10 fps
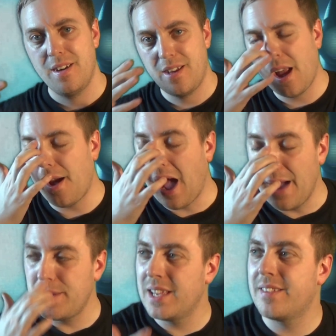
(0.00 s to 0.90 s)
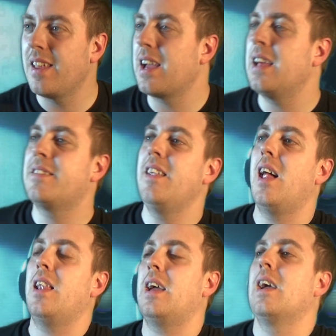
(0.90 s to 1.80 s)
Yeah, I mean, it's like, it's
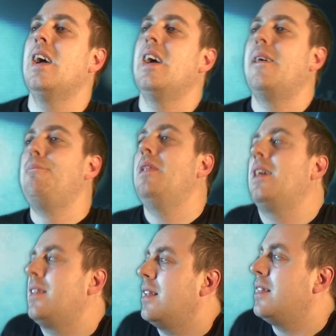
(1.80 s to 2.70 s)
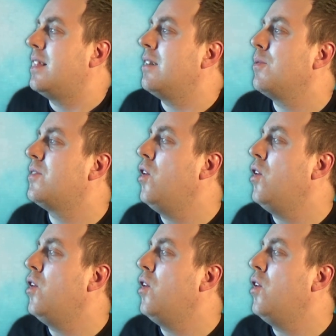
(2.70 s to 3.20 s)
not like, there is